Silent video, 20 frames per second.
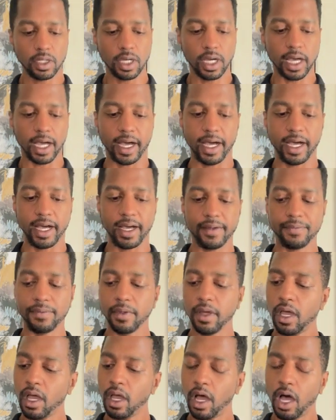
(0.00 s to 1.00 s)

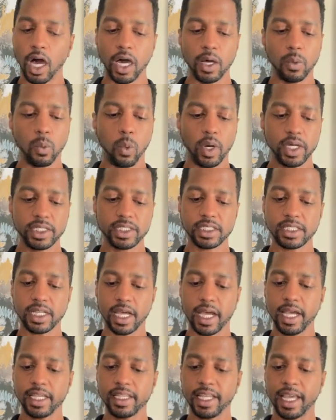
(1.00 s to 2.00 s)
On one
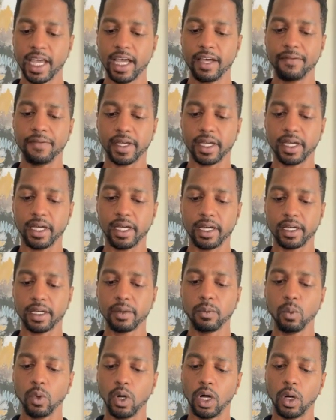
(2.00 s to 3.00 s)
side, they have like a
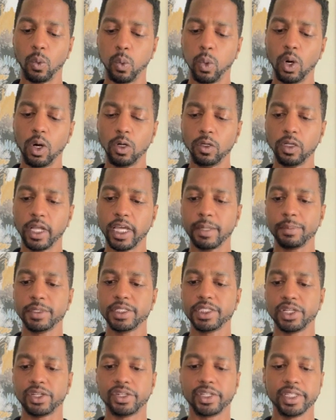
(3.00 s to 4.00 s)
wool-like
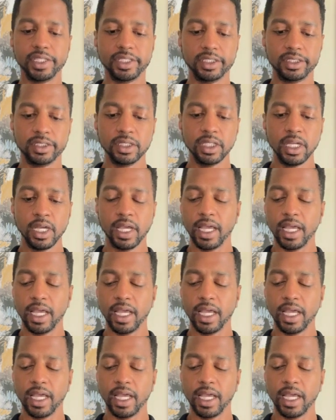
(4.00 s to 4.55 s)
material,